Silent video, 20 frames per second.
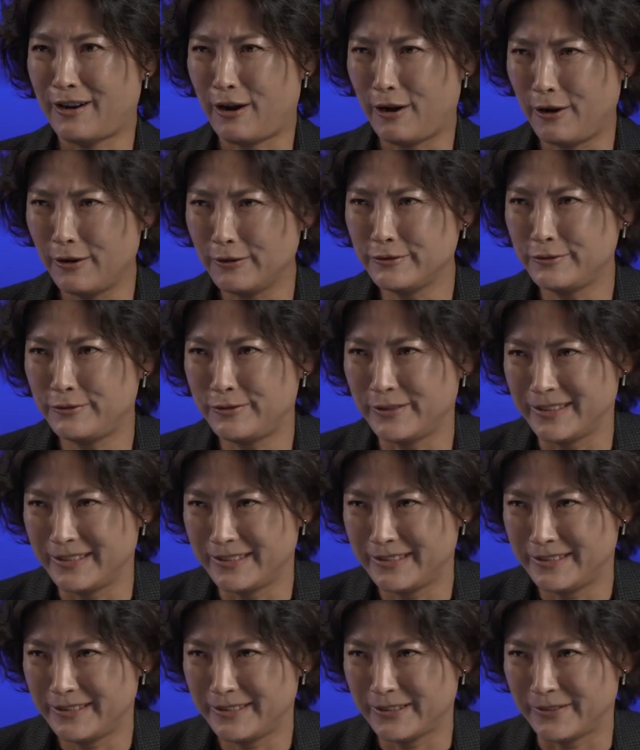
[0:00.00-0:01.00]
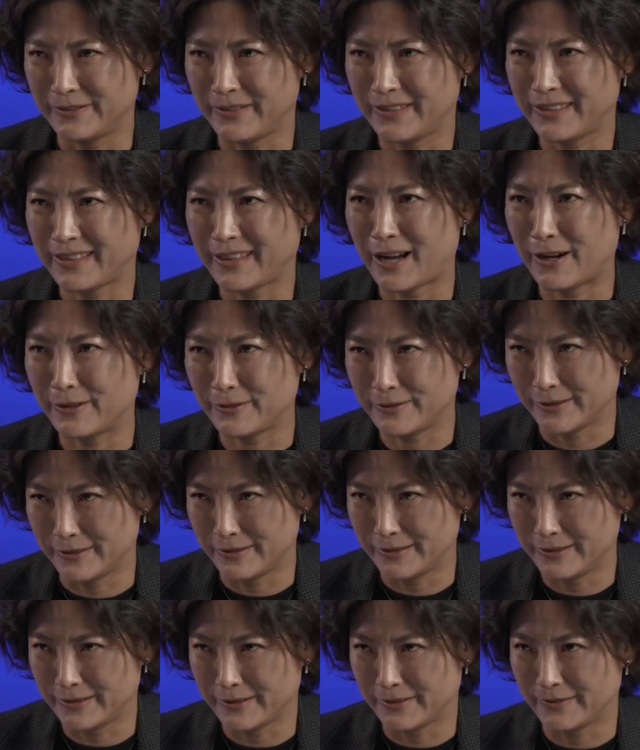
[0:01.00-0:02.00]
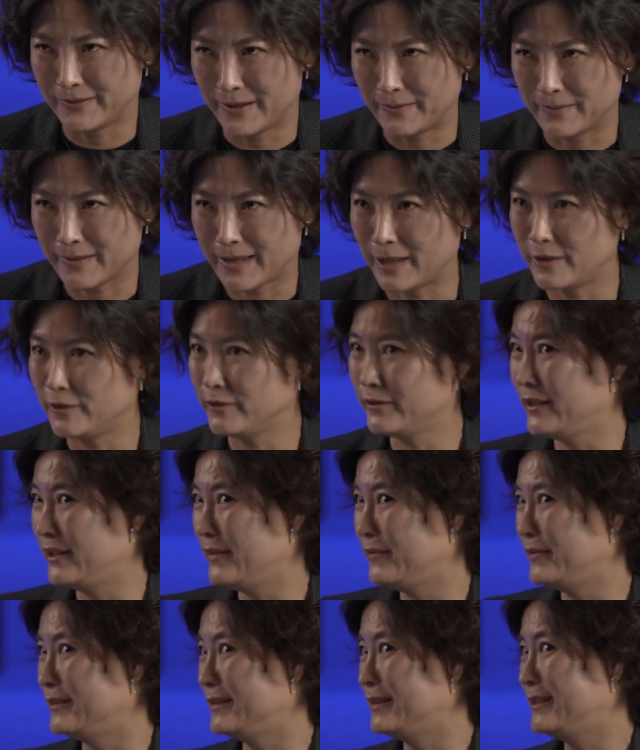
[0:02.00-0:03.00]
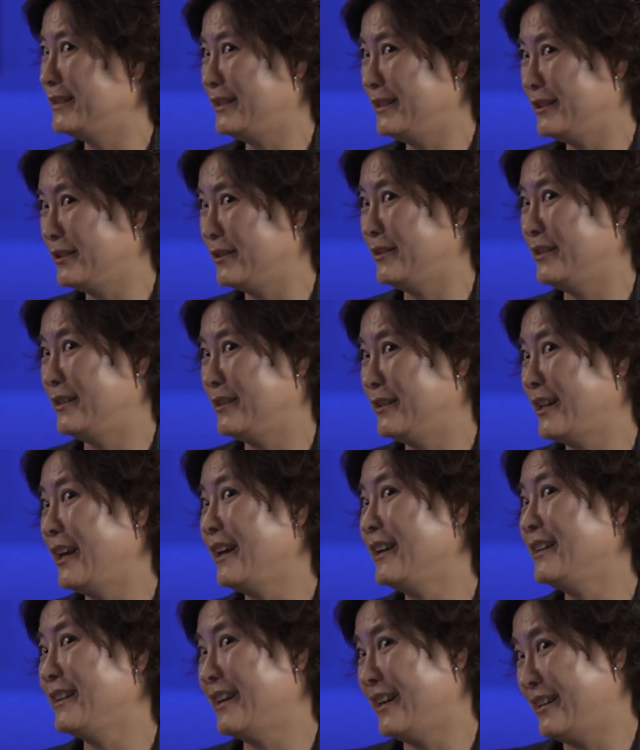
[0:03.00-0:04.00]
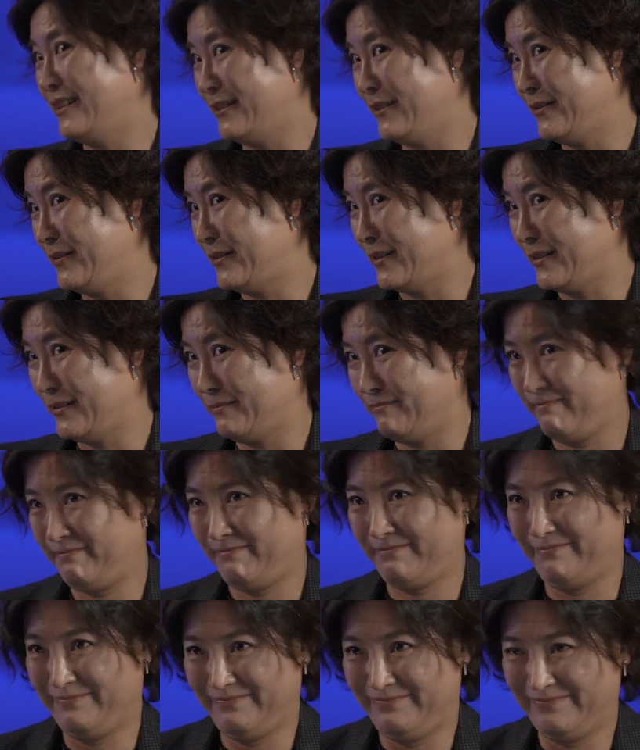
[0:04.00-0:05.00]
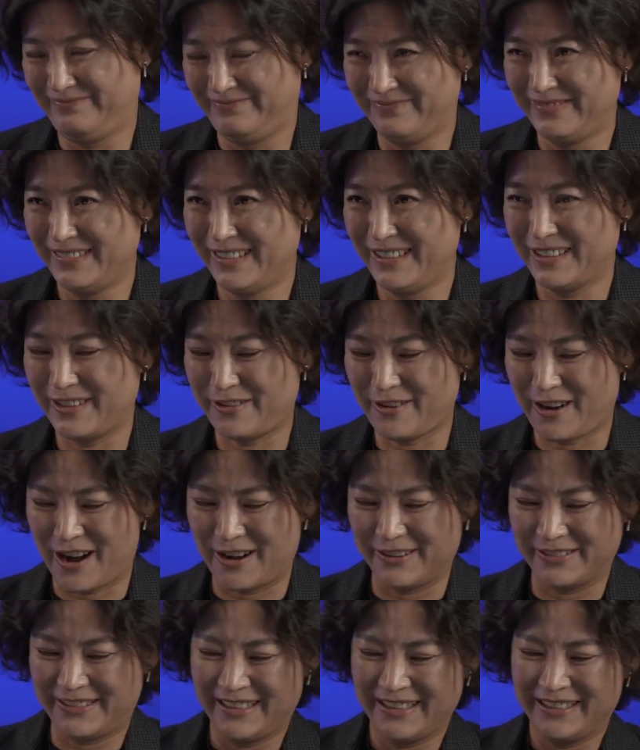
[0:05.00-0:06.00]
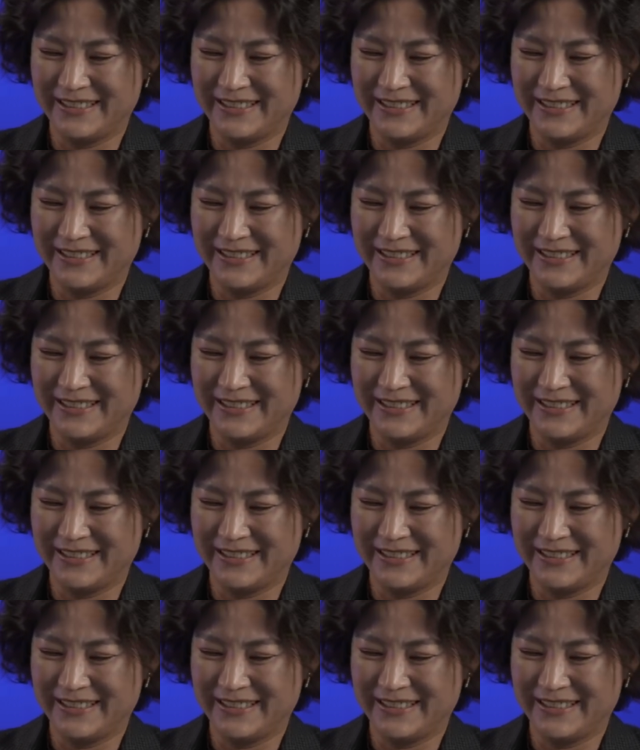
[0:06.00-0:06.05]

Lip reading: hundreds of thousands of them. Can you even see the tail end of the crowd?